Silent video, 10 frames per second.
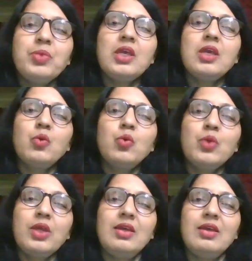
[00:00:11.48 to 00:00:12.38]

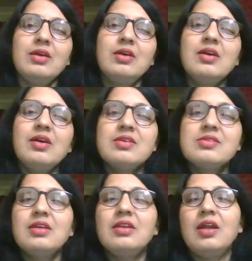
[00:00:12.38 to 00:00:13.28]
POE
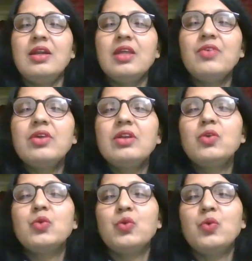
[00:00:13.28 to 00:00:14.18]
is an endeavor
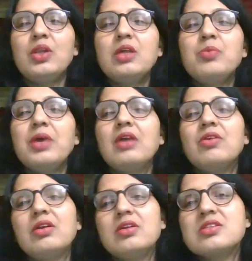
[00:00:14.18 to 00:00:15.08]
to develop
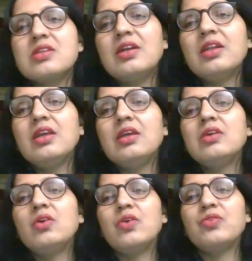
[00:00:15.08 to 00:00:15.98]
an
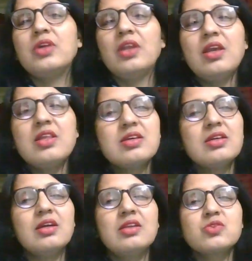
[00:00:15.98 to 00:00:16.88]
understanding of the
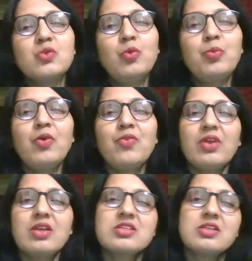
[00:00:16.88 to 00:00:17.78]
nature and scope of
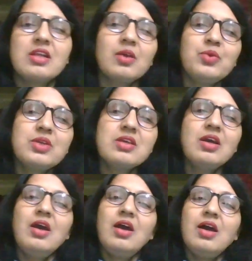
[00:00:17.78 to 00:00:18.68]
English language
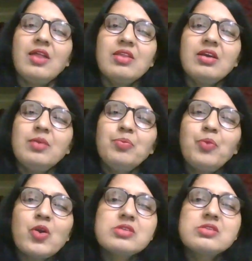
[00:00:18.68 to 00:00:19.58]
and the
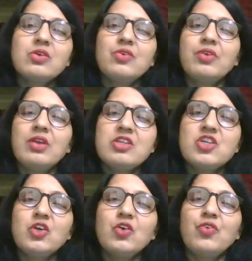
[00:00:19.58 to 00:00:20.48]
importance of
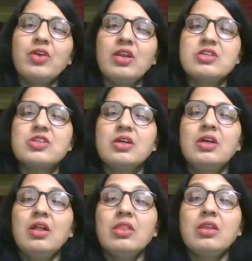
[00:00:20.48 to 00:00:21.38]
teaching of English.
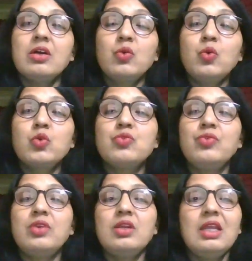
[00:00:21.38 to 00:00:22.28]
The course
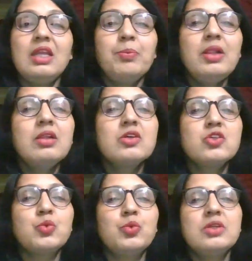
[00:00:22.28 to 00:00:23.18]
will enable the
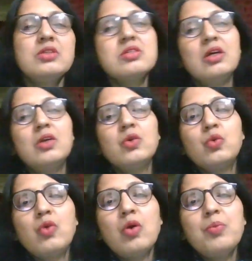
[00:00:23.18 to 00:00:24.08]
students
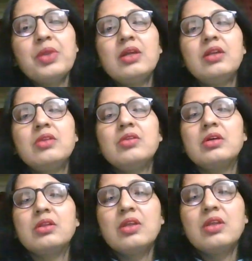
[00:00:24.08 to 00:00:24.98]
to comprehend
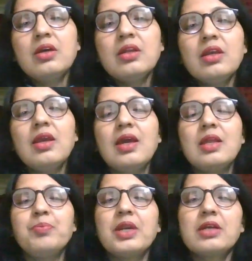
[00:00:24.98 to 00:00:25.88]
the theory
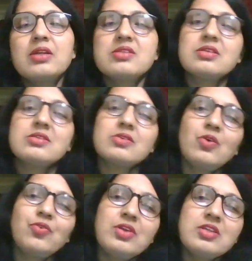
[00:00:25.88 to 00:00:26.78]
and practices
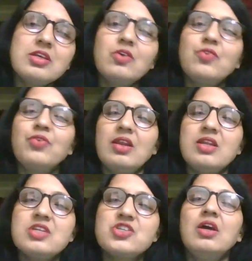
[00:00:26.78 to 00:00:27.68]
of teaching of
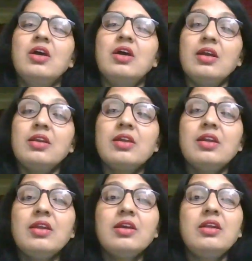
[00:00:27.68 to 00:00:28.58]
English and
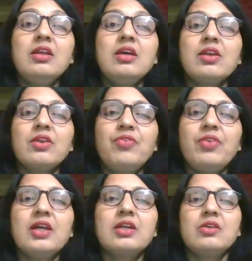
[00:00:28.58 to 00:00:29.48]
critically
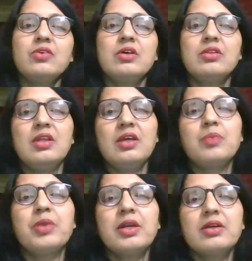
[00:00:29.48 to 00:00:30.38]
reflect on their
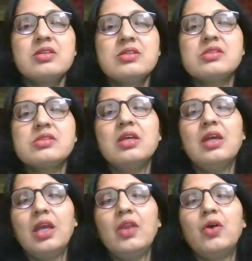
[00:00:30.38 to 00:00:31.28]
practices
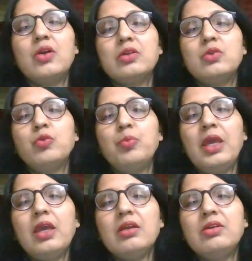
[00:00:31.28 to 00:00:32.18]
in order to
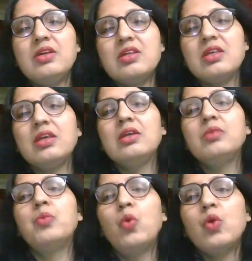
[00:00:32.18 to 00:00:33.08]
make
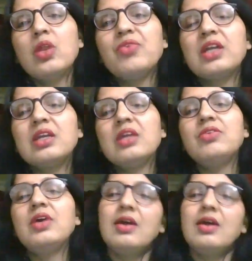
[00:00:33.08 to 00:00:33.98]
teaching more effective
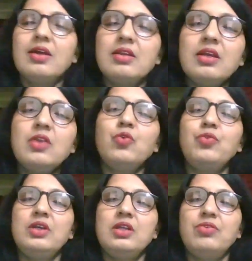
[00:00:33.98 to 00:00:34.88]
and
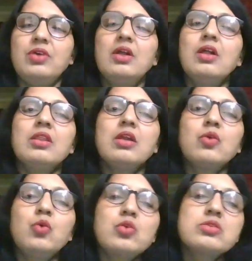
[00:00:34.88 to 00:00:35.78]
innovative. The
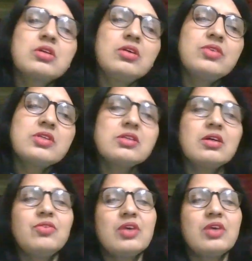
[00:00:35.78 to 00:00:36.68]
course covers
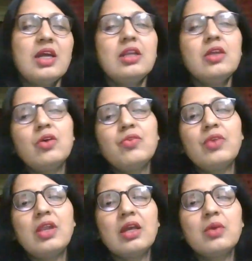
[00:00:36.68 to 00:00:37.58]
a variety of
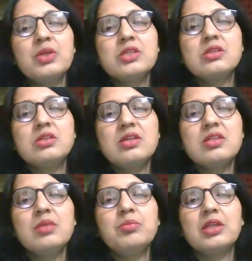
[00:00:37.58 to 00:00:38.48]
language
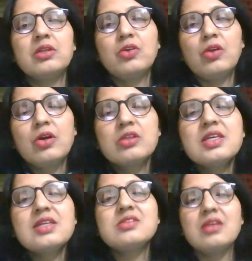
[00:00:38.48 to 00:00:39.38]
teaching
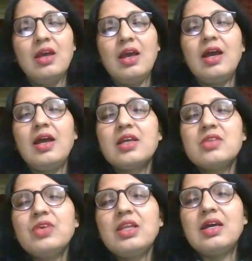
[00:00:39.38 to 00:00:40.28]
methodologies
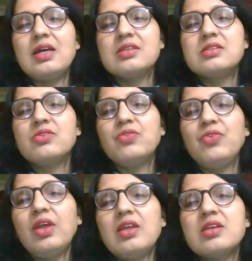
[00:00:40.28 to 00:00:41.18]
as well as
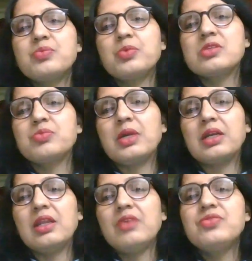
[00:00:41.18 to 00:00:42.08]
various
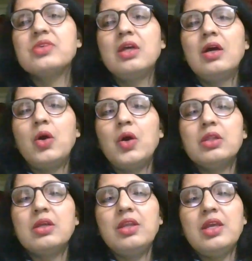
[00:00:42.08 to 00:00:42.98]
perspectives
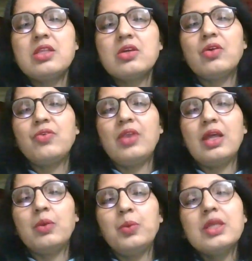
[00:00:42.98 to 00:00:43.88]
on the nature of
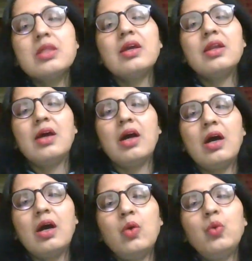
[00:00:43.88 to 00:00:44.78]
language and
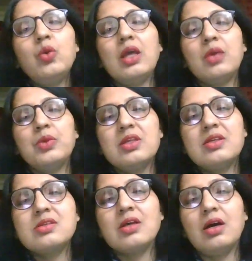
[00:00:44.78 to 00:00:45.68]
how
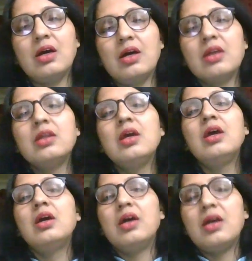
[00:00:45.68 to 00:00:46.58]
languages are
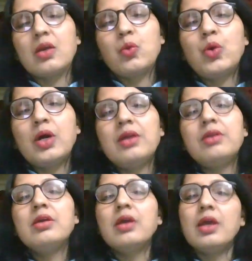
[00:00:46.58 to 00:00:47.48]

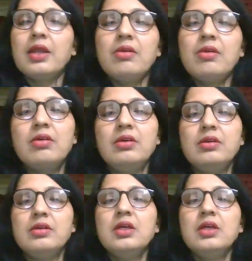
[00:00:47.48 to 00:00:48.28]
acquired and learned.